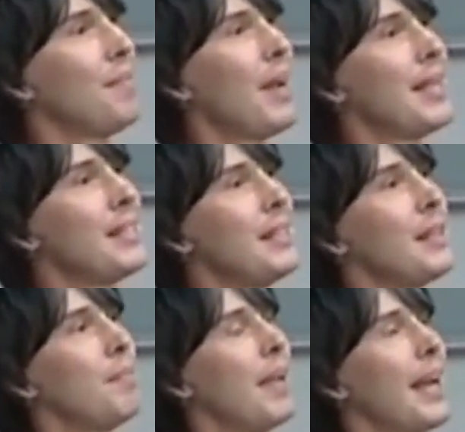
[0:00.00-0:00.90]
compared to the
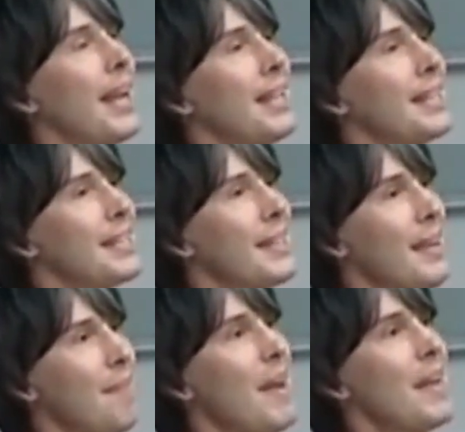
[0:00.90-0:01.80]
other planets
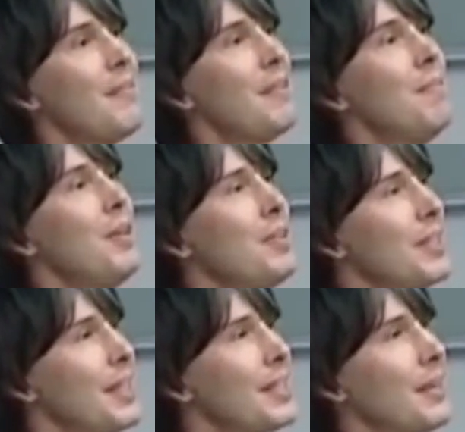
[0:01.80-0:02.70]
and many of the
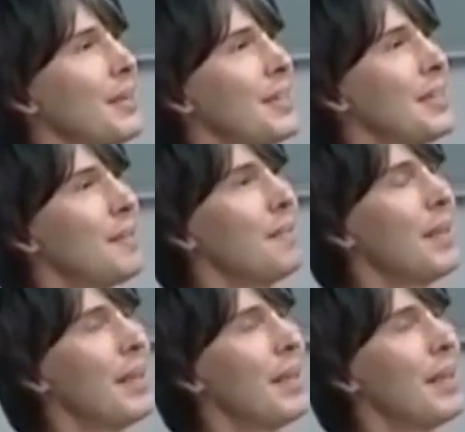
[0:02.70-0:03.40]
moons in the solar system.